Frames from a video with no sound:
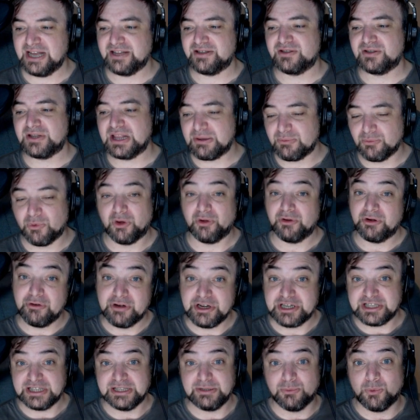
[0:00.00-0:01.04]
They
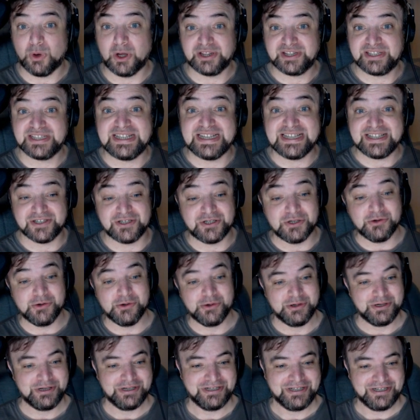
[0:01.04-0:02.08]
originally wanted it
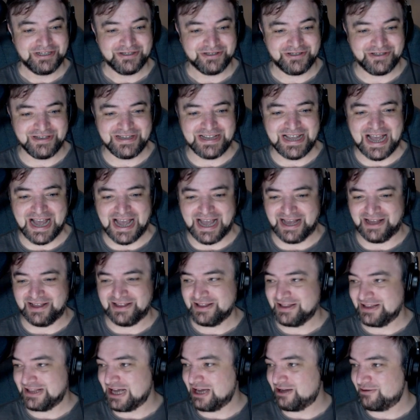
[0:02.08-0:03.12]
to. So yeah,
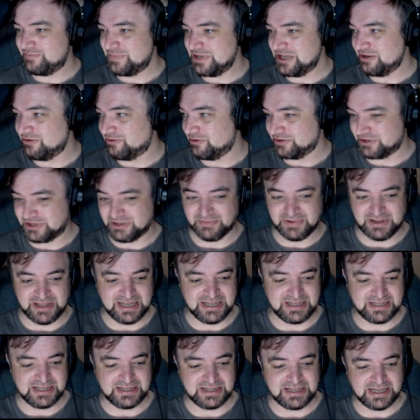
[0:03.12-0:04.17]
that would be awesome if they
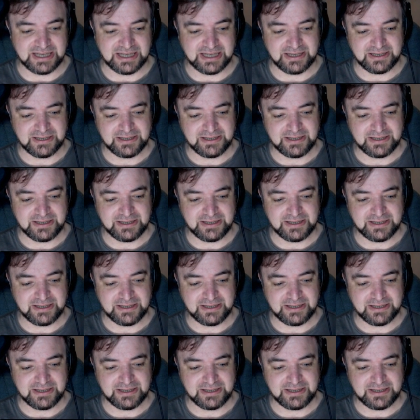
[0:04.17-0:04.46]
did that.